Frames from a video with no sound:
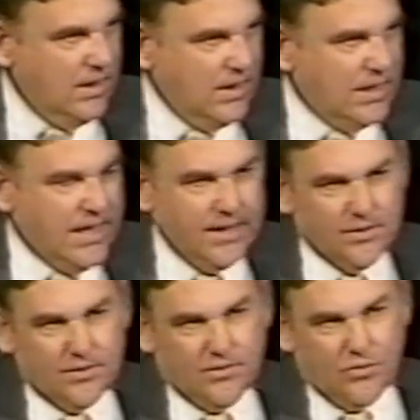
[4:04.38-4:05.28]
And I
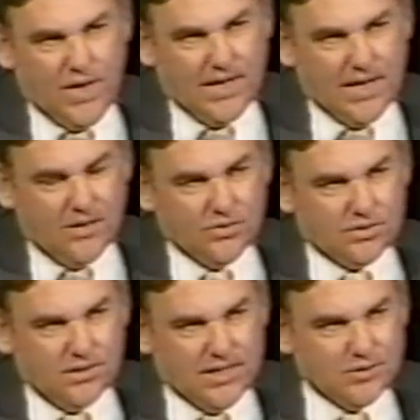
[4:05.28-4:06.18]
entered the White House
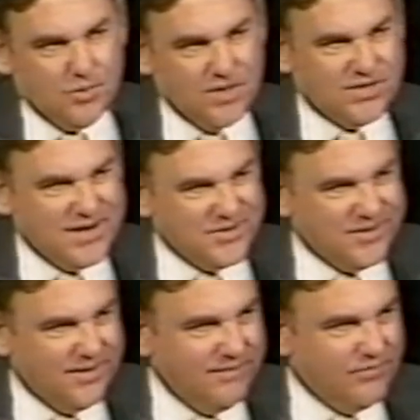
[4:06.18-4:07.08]
as press
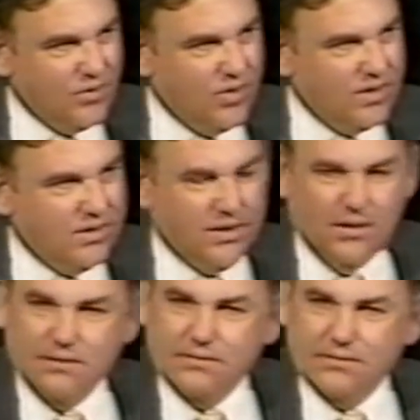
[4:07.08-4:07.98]
secretary for one of
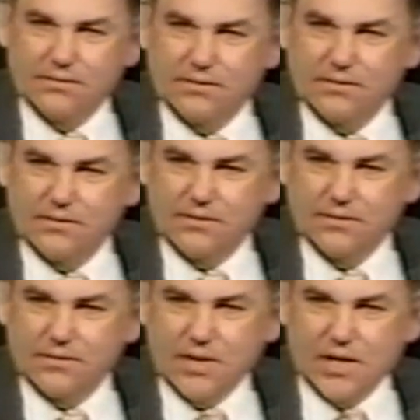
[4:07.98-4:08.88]
the
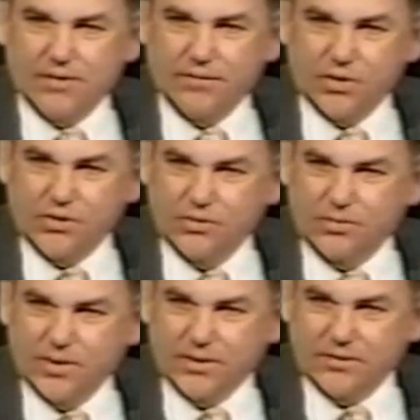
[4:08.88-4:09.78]
controversial
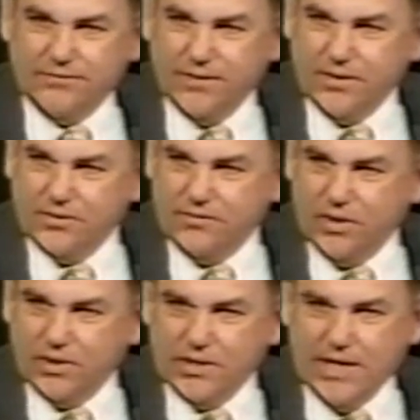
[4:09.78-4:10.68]
political figures of our
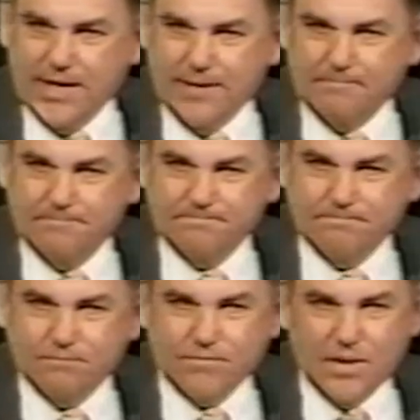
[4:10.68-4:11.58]
time,
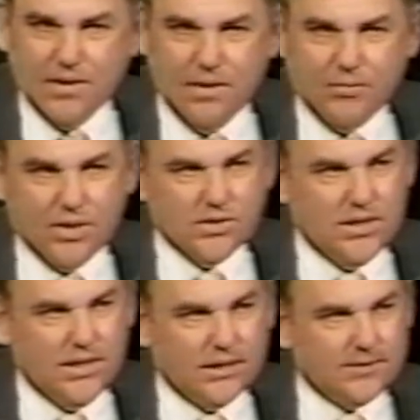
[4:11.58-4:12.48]
President
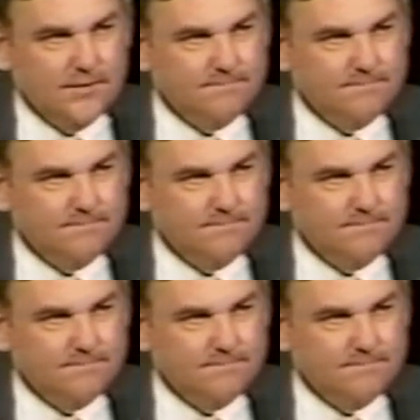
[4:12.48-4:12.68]
Nixon.